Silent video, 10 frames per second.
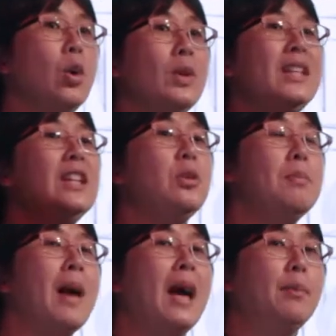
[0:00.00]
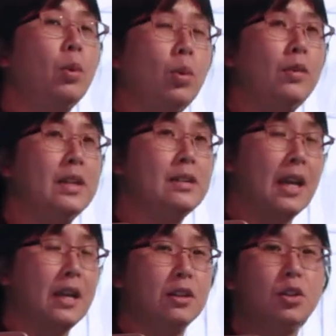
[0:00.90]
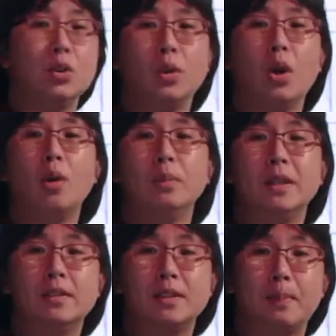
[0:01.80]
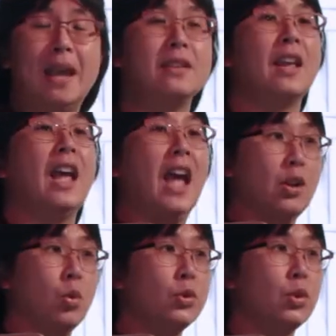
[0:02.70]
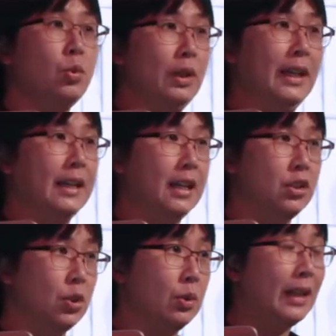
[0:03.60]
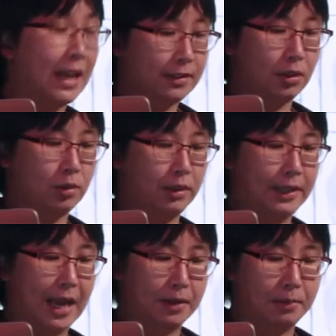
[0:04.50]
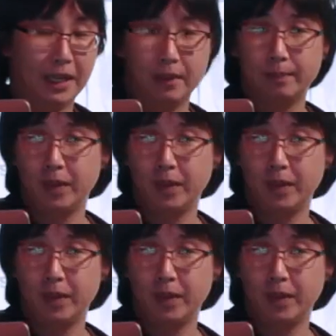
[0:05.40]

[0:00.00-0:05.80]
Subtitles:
we need to map all of this data to a common space and also relate it to classical anatomy.